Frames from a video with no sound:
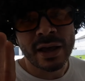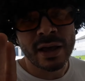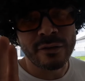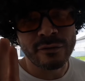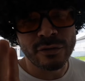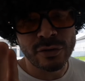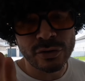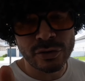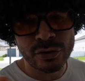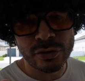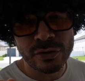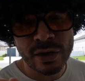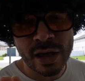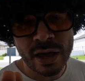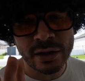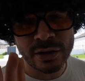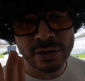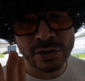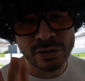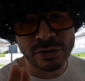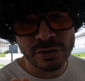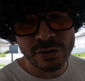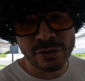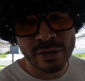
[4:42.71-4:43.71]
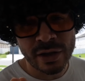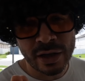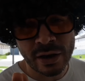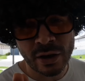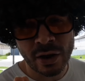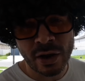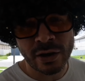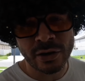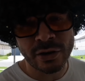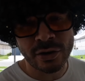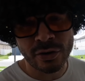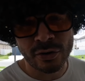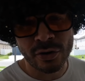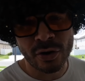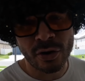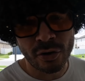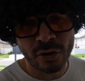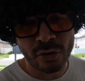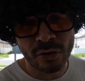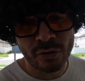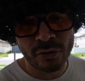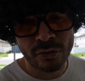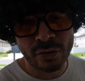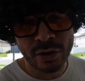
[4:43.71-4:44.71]
If you do that, you do that at your
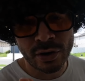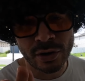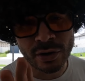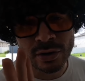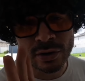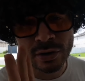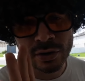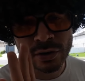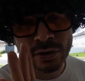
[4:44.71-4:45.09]
own